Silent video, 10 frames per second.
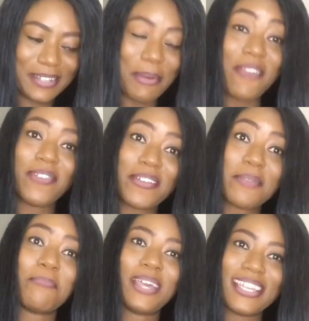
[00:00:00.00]
my
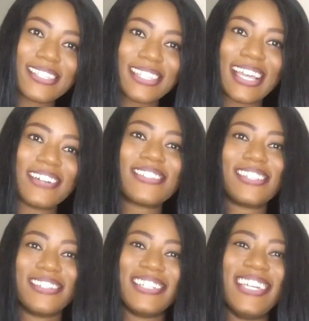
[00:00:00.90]
very personal
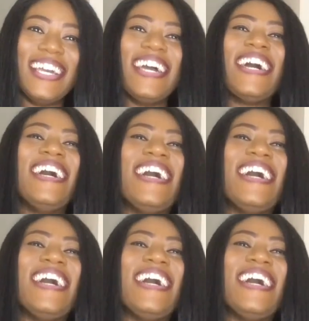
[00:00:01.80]
secret.